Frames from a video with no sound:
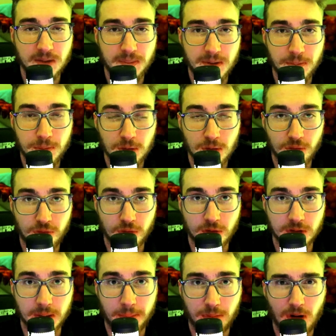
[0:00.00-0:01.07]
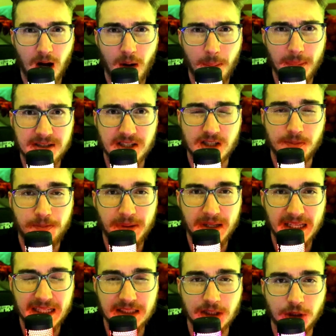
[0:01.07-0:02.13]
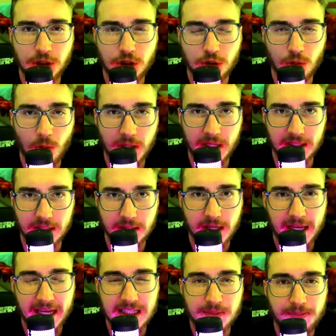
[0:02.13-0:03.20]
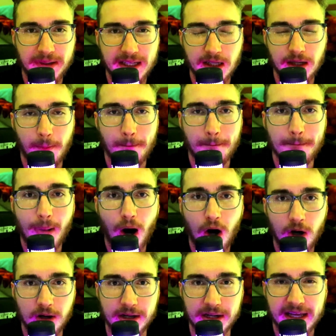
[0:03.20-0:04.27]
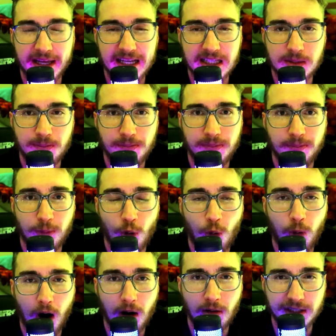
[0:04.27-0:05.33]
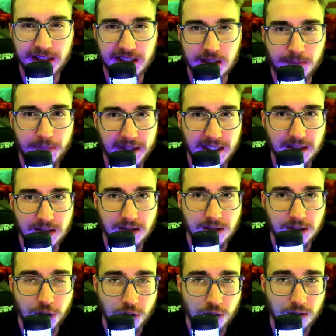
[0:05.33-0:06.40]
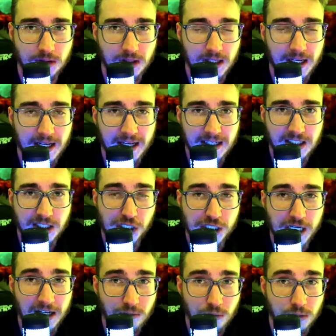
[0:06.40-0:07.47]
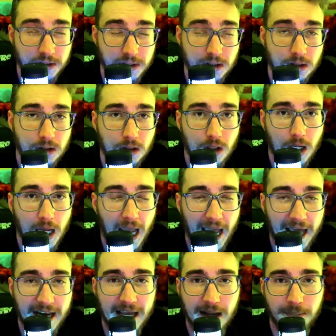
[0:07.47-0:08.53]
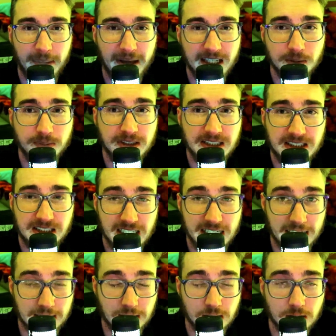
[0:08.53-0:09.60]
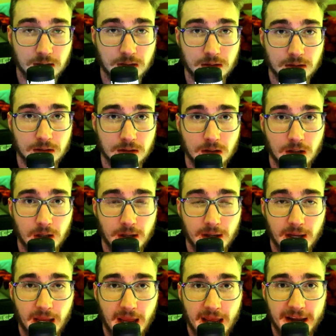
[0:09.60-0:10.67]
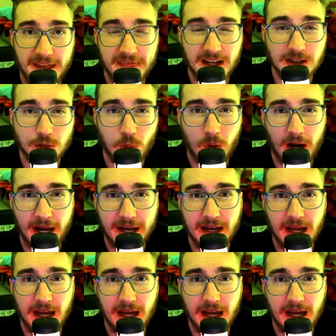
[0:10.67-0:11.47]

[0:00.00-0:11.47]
beautiful, and the problem is it's being destroyed. It's being marred. Its quality is being dis disheveled, and it makes me sick. And that's why